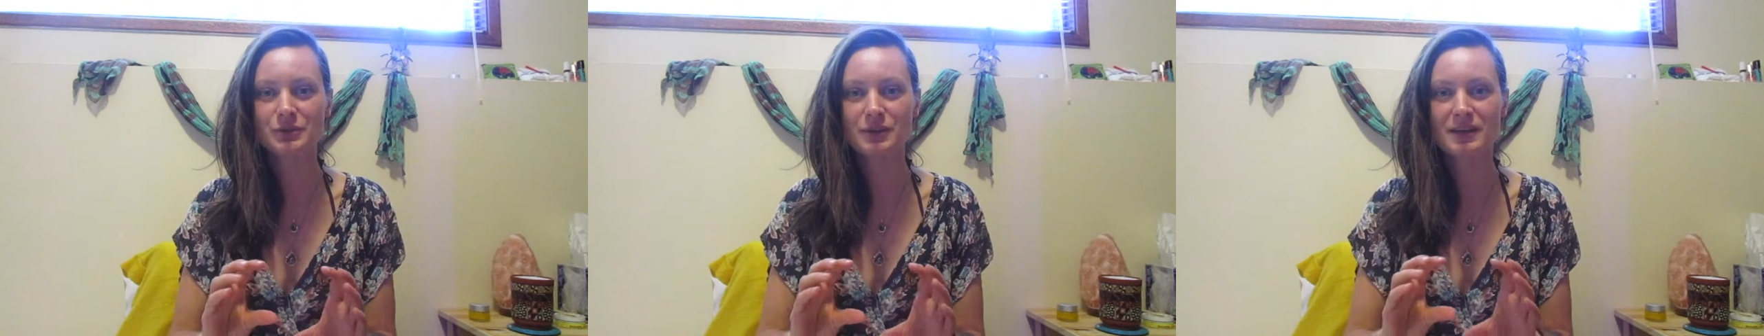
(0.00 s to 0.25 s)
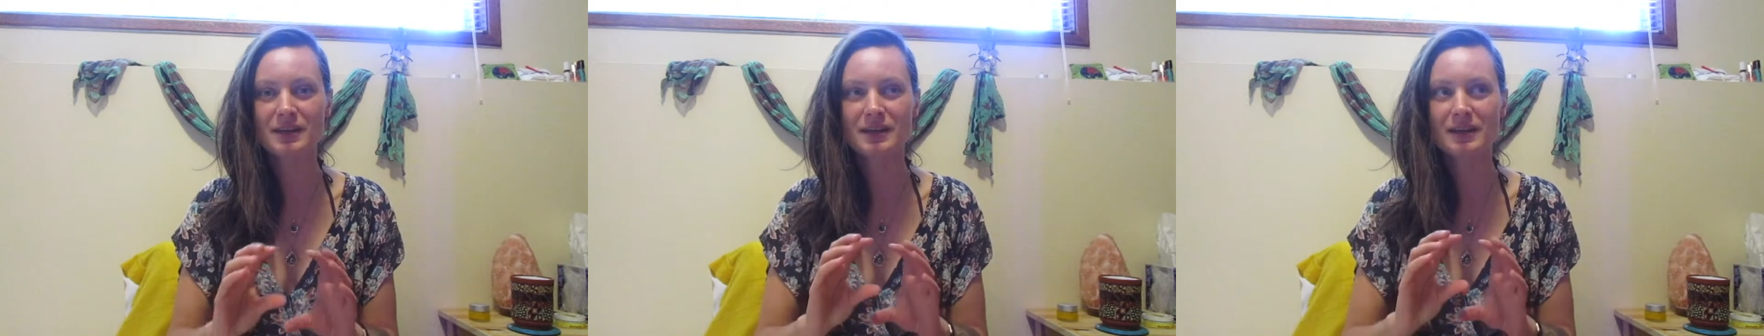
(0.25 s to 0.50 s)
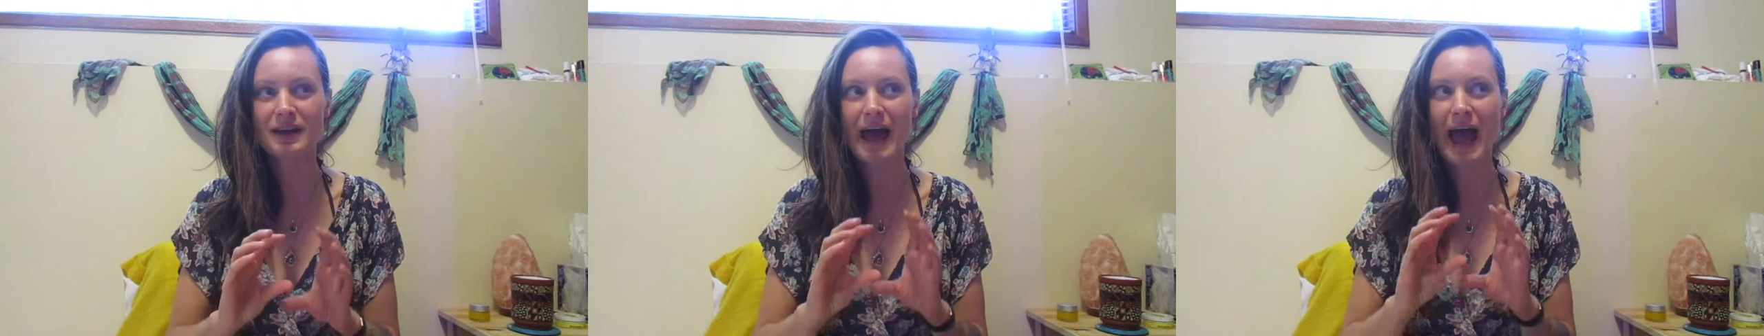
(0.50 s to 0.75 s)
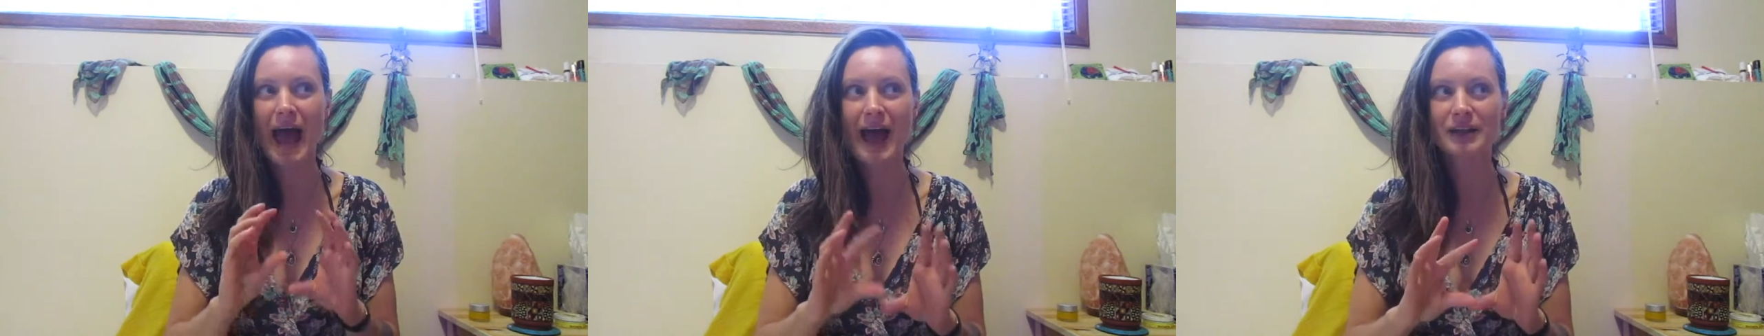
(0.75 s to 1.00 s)
the
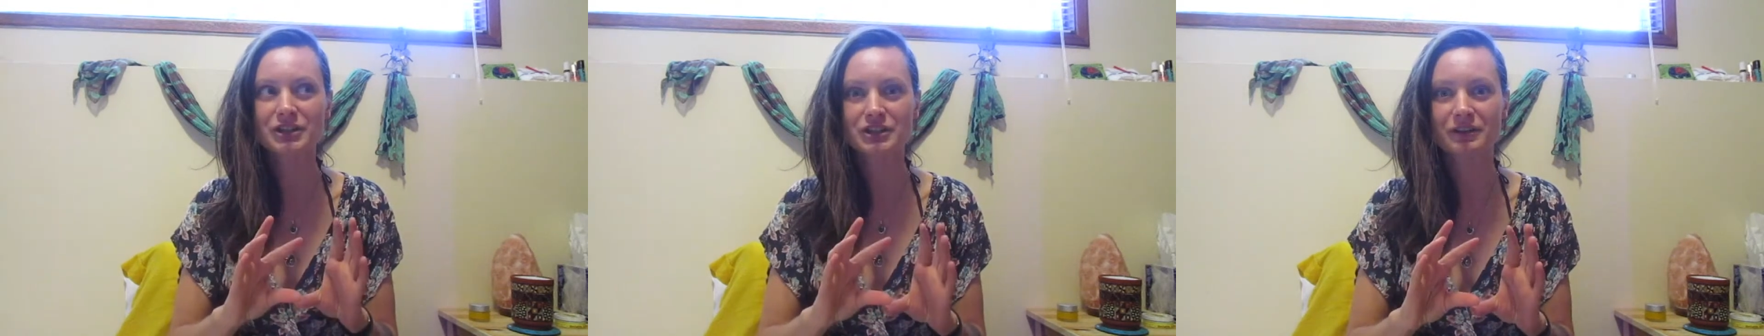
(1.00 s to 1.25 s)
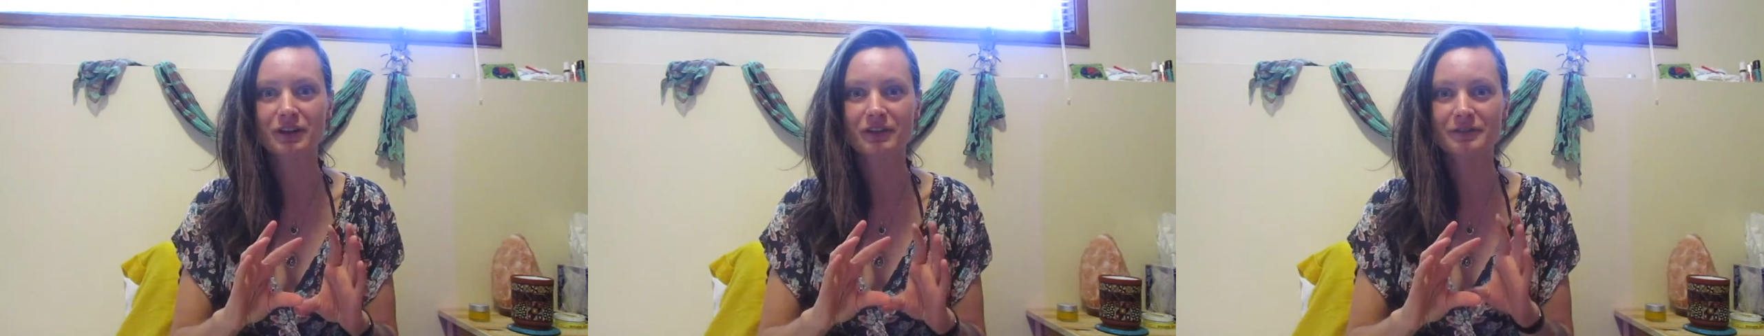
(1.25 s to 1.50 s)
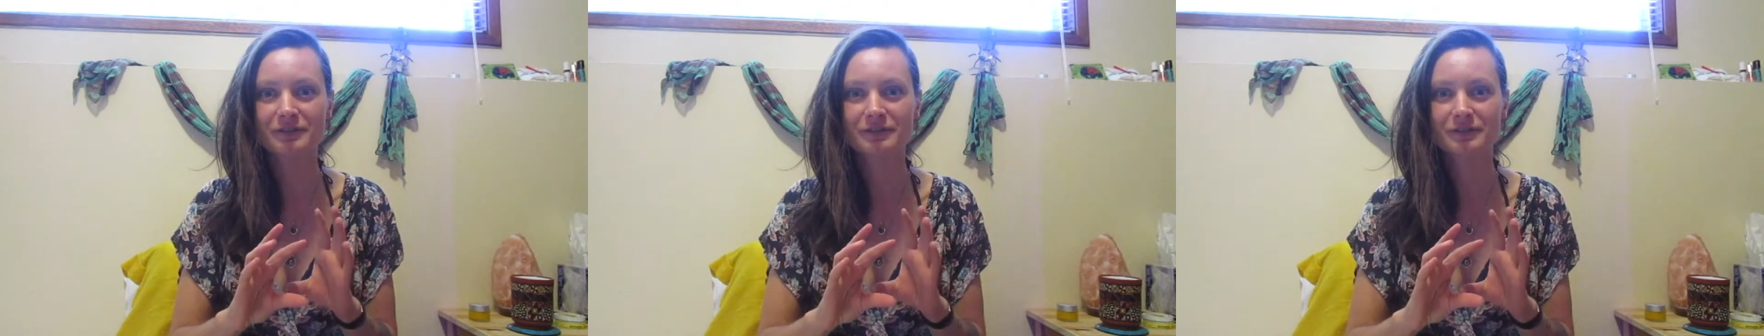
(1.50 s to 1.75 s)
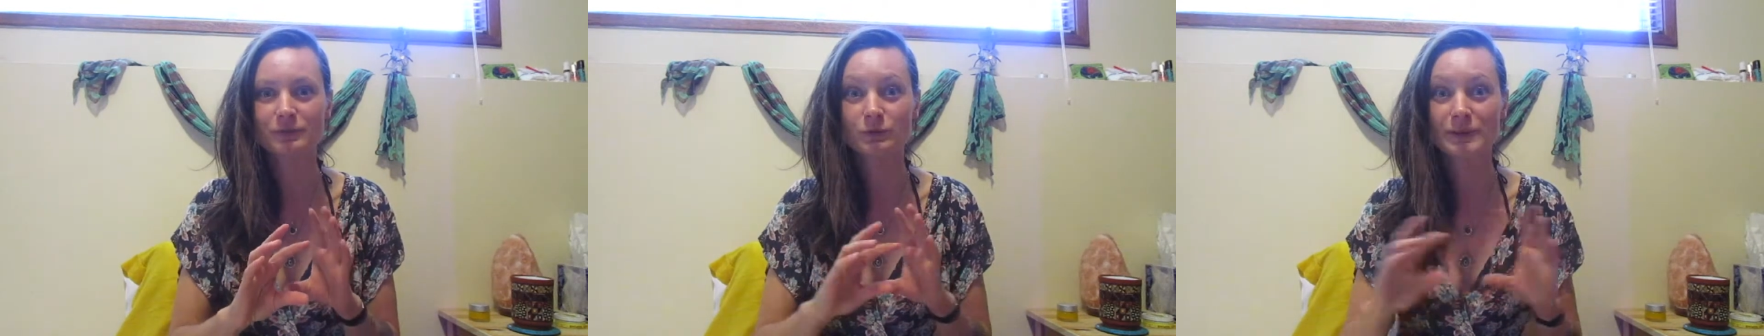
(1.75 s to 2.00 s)
action of
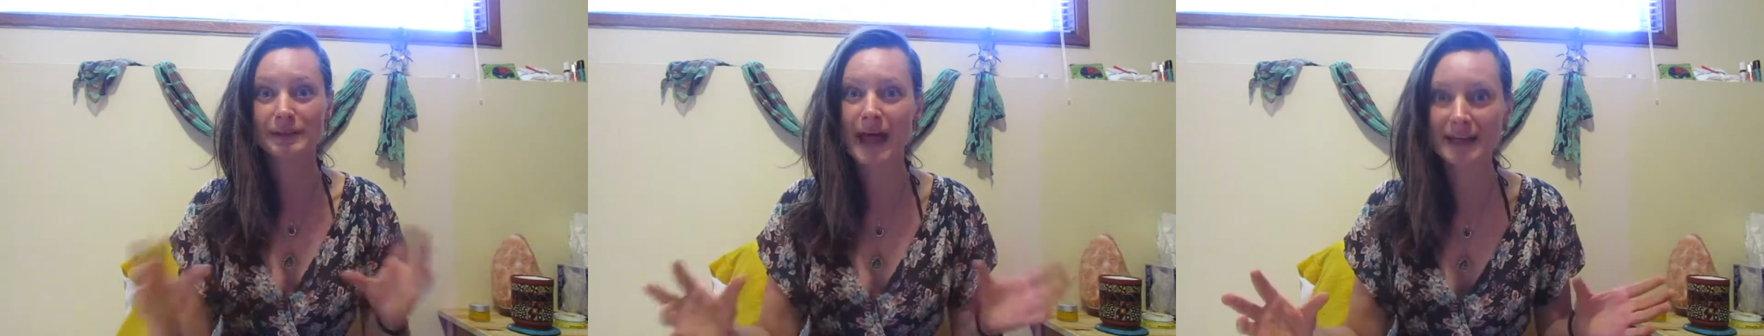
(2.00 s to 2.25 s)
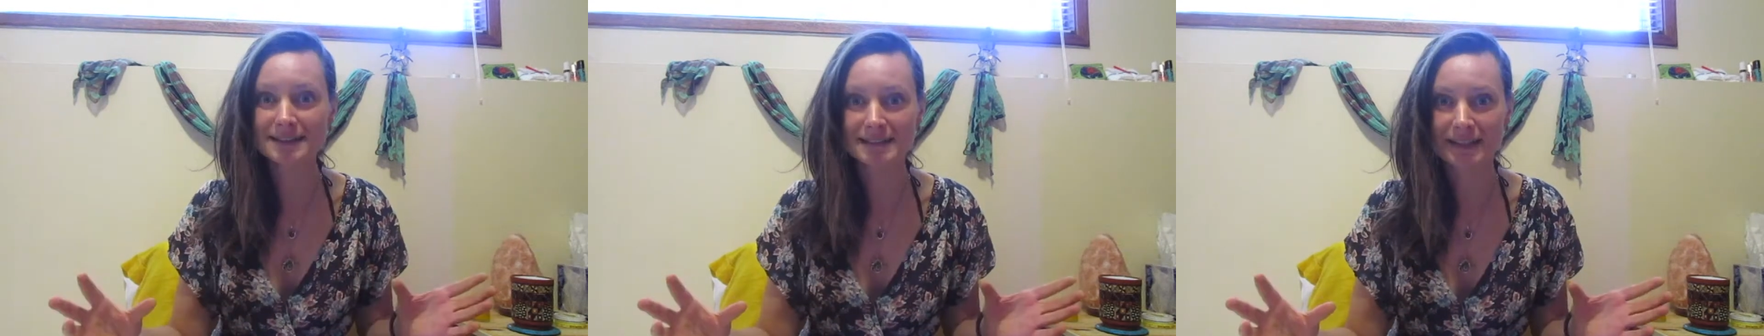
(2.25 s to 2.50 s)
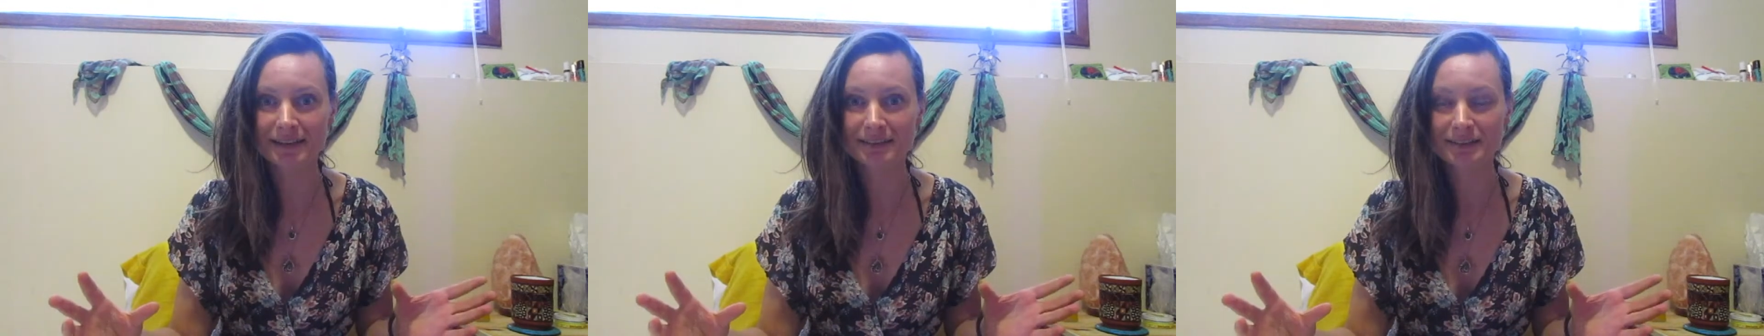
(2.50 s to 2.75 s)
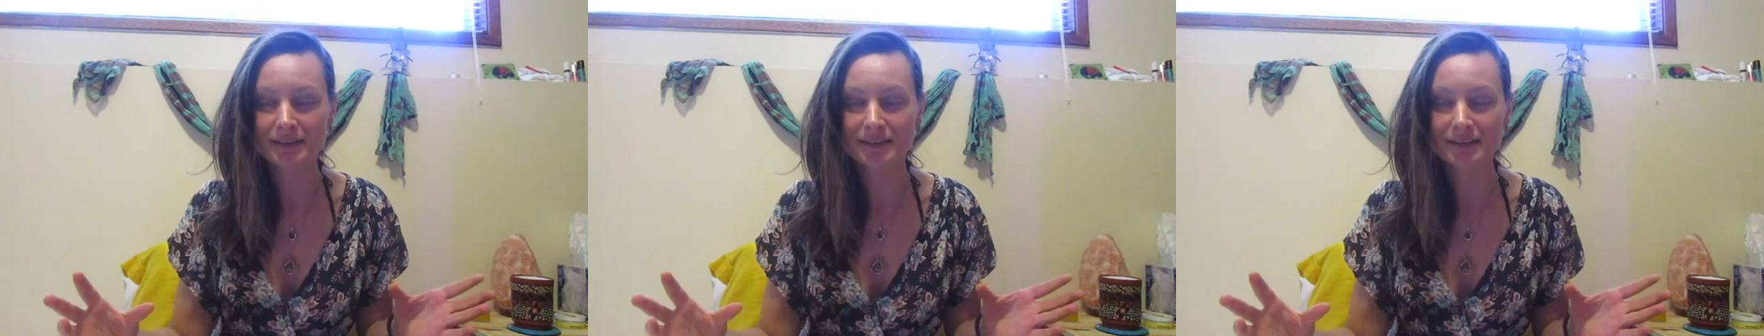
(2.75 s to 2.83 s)
relaxing.